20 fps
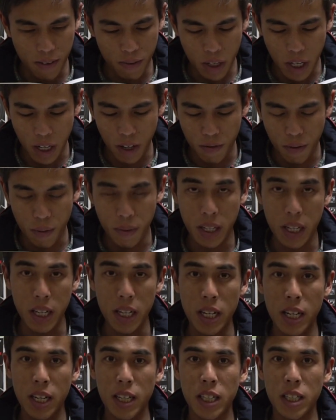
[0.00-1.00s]
taken from
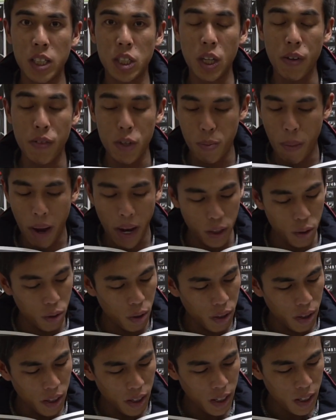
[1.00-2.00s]
the service
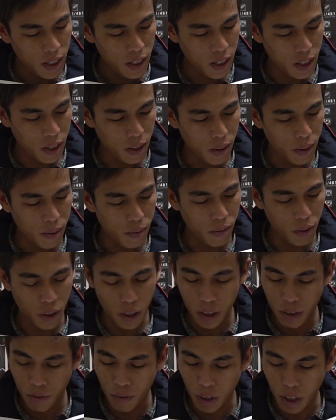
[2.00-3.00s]
manual,
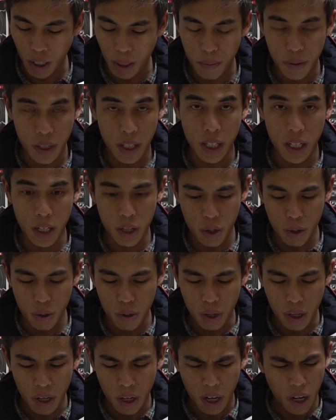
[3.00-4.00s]
the different clips that they use.